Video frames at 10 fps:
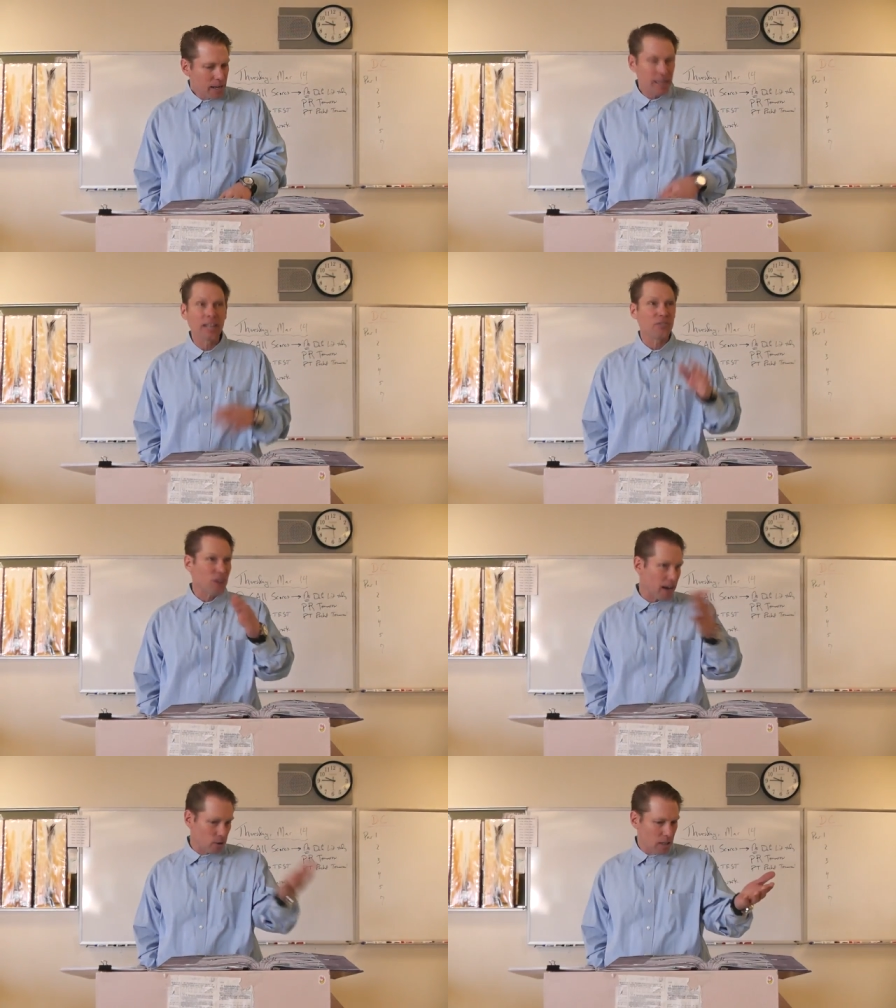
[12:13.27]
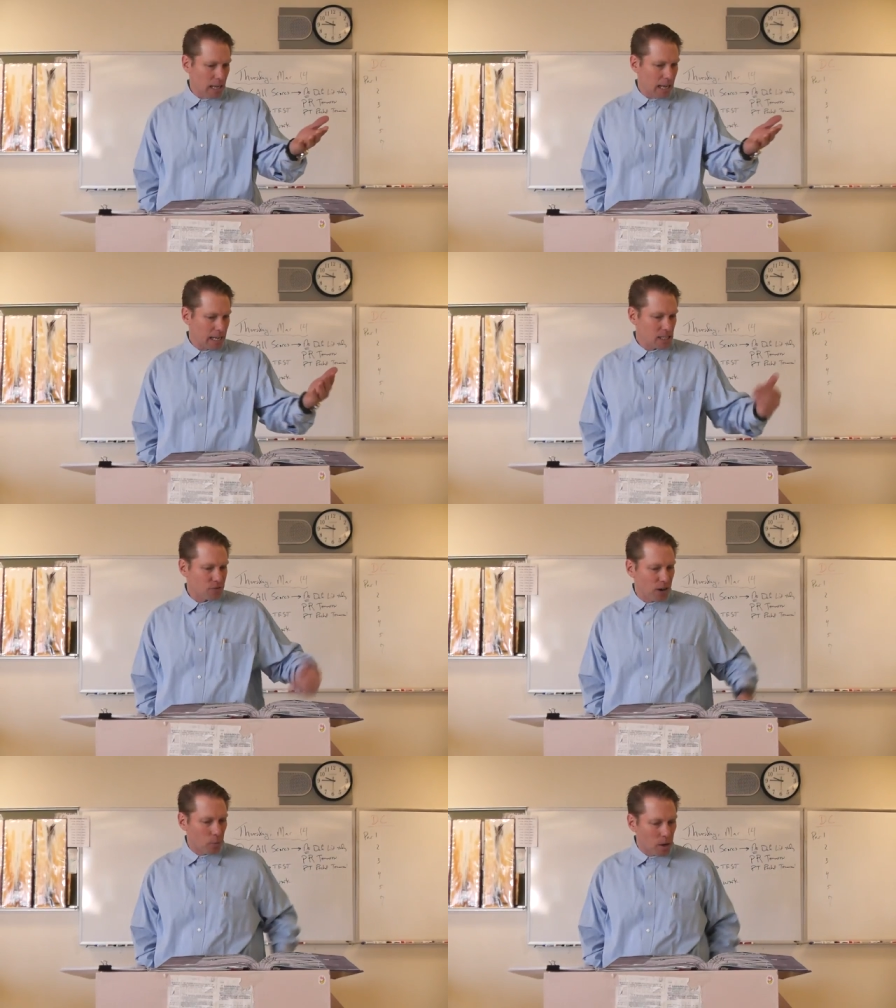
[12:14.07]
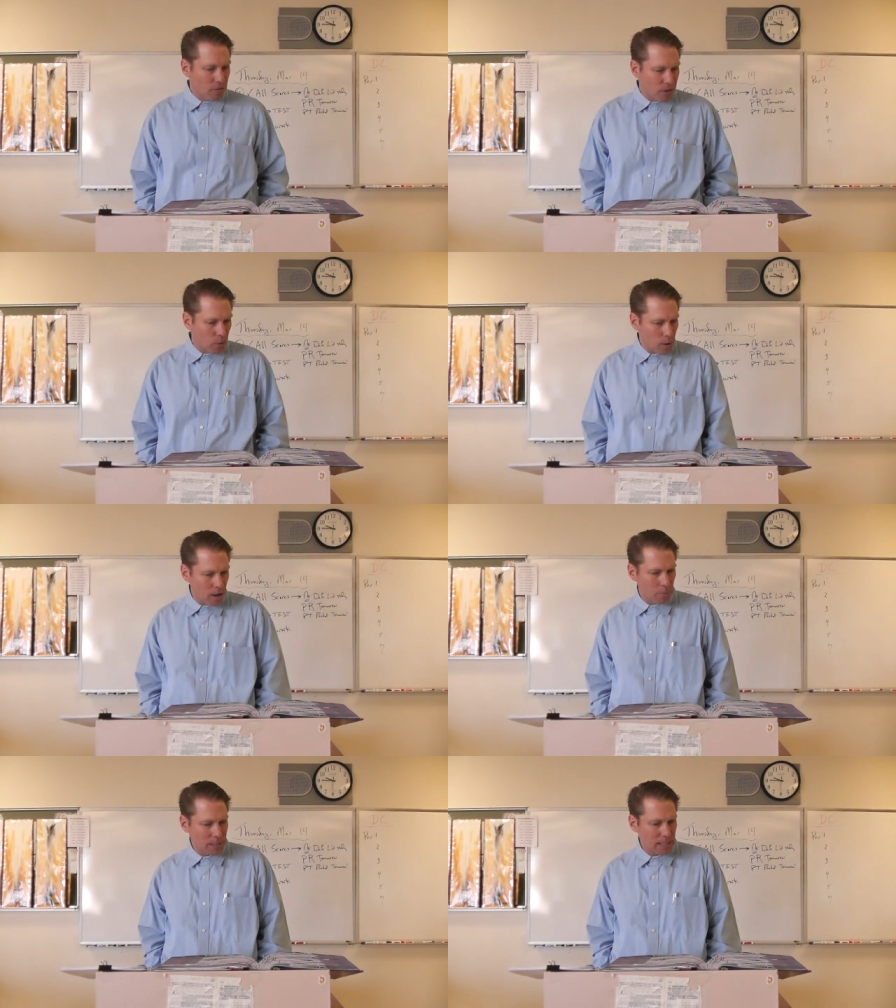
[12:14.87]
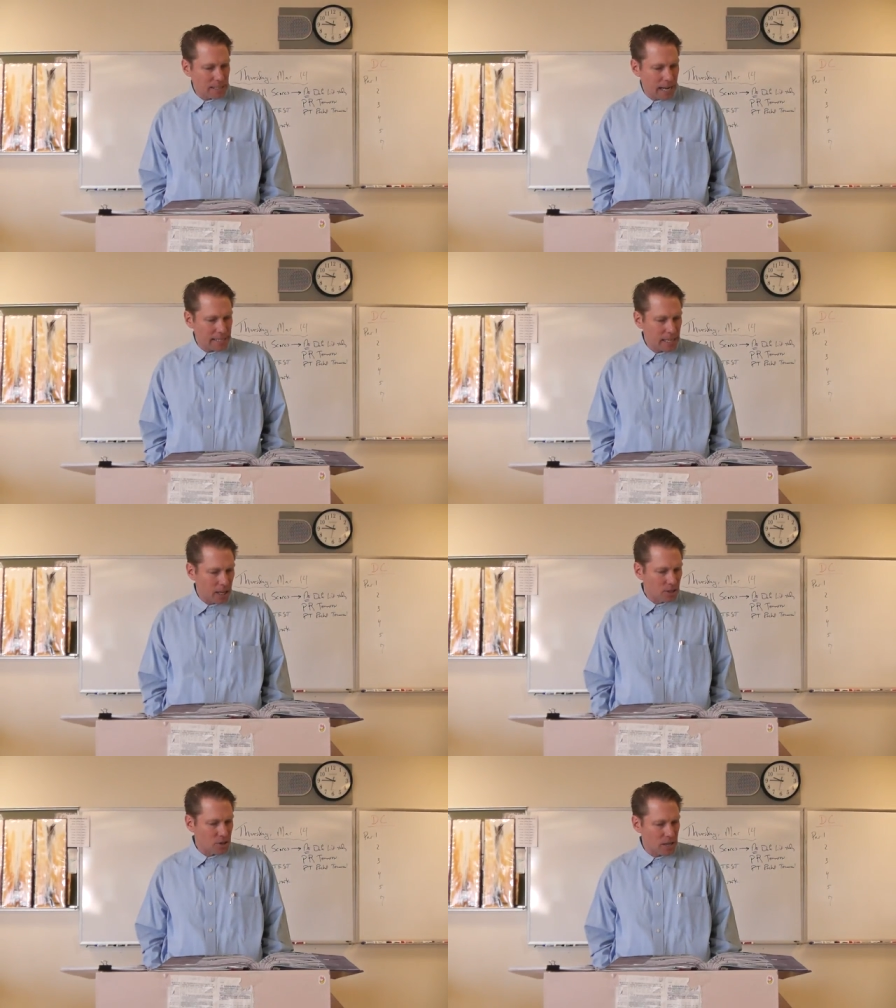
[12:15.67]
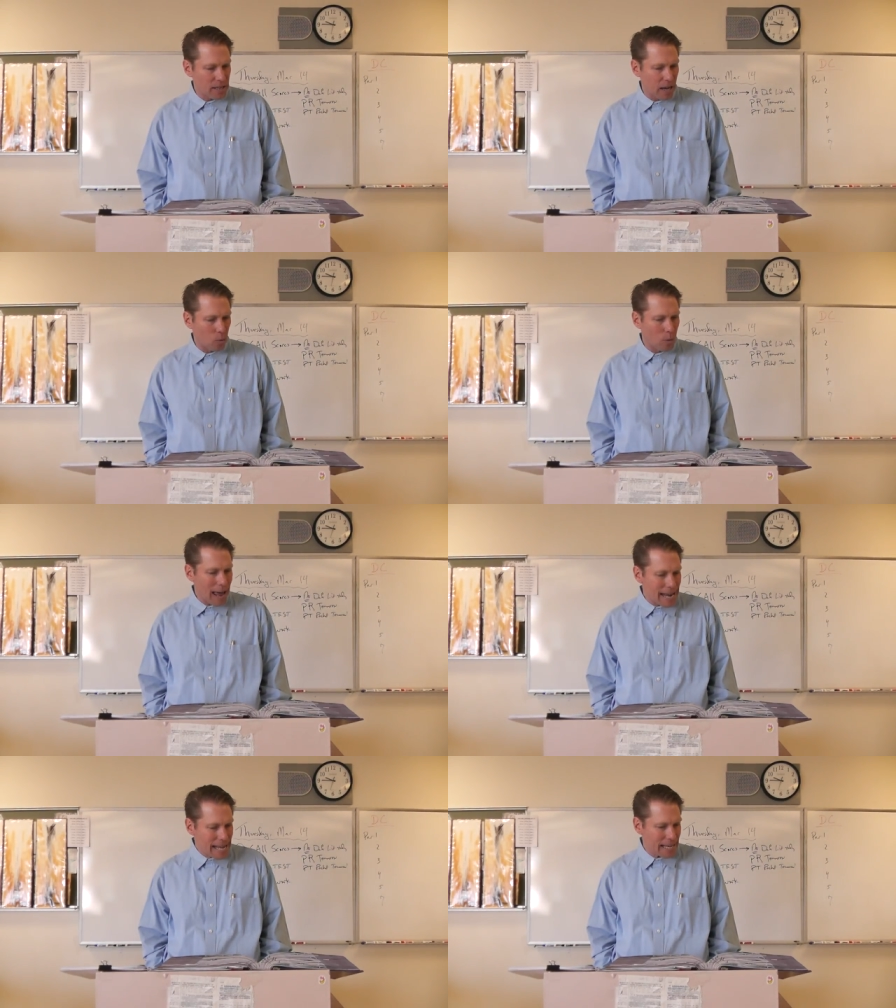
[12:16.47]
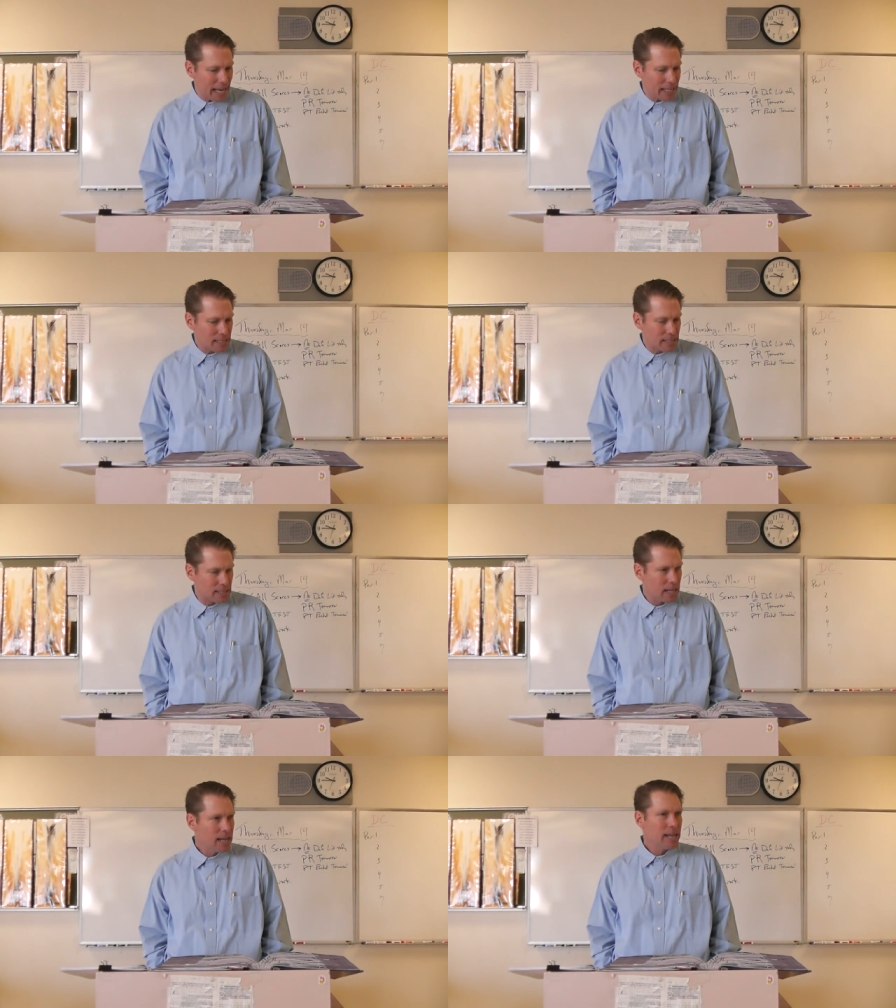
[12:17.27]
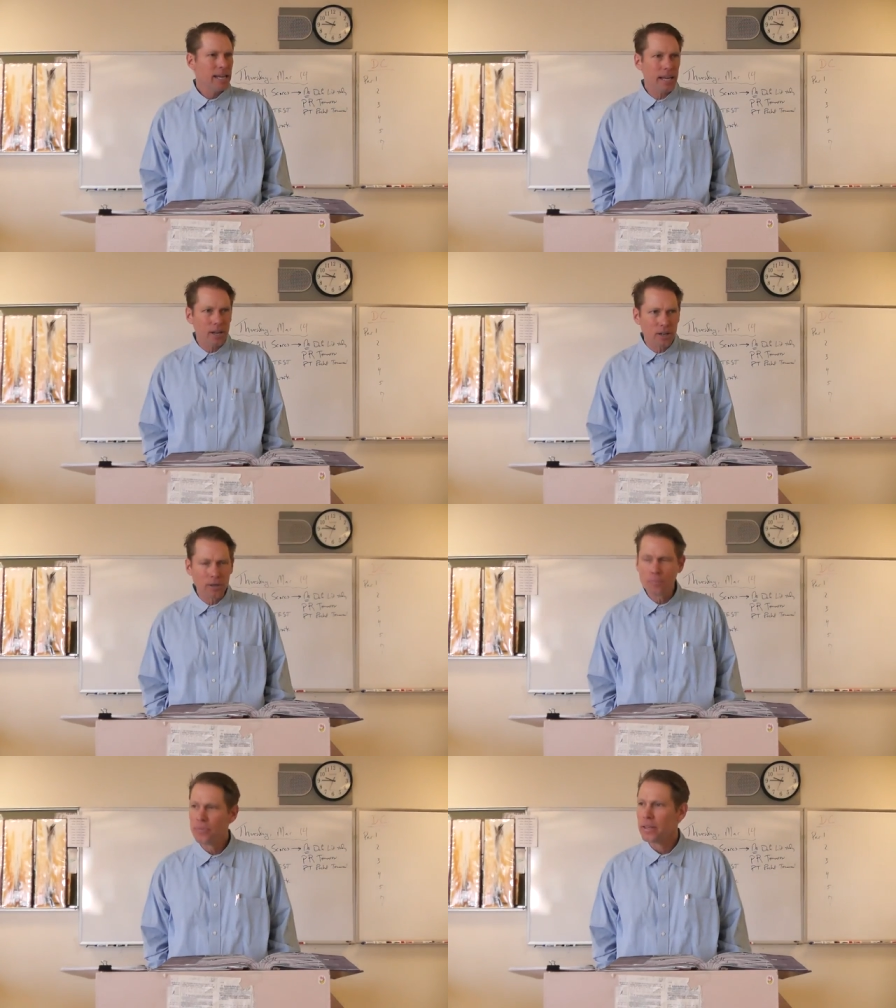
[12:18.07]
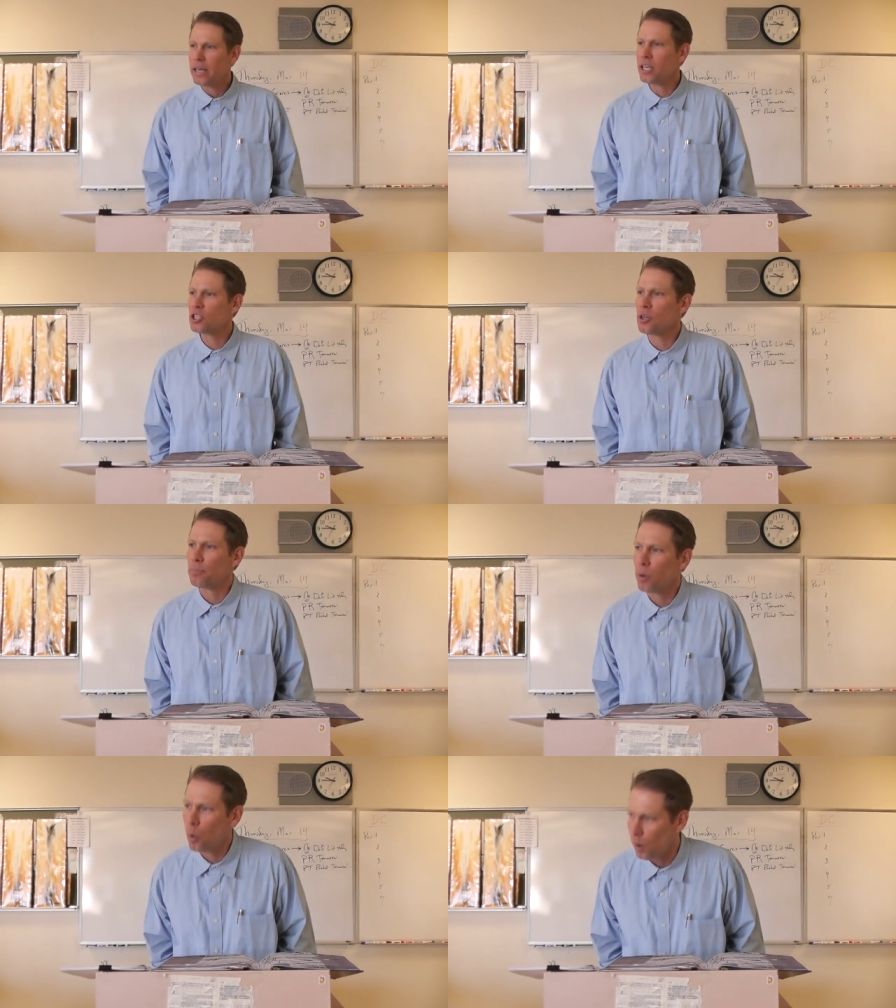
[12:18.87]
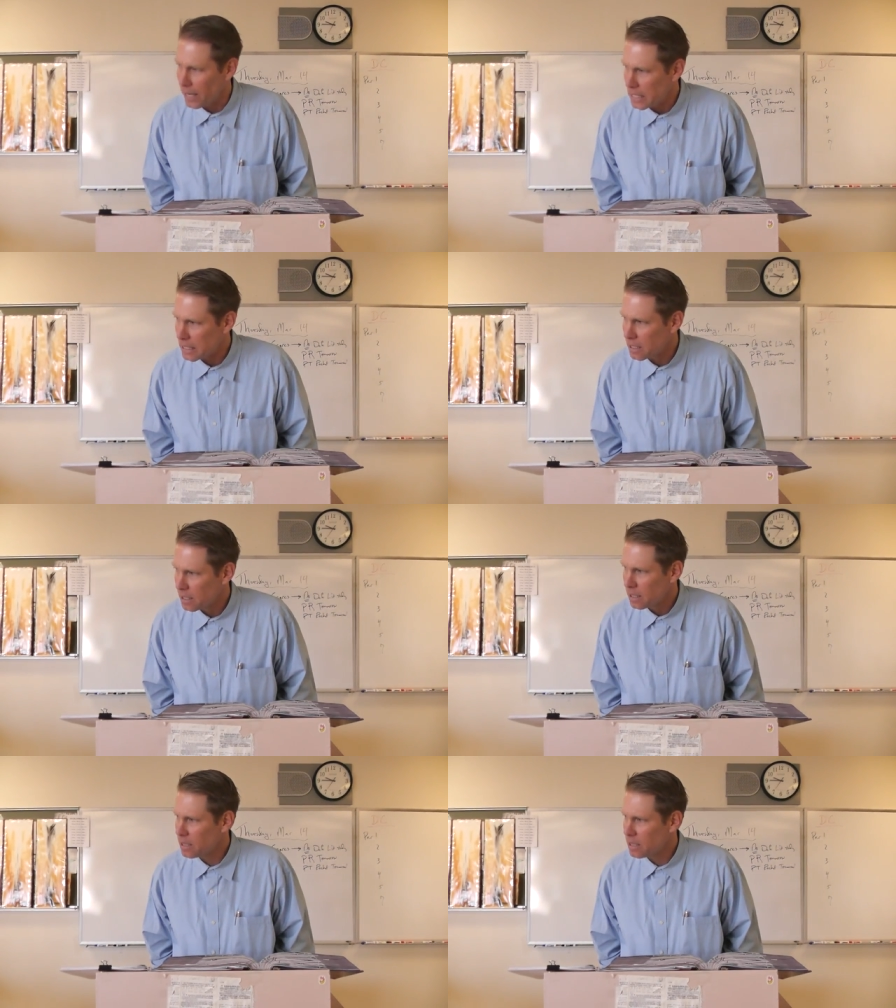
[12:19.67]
And then the final lines Farewell, farewell, but this I tell to thee, thou wedding guests. Here is the point.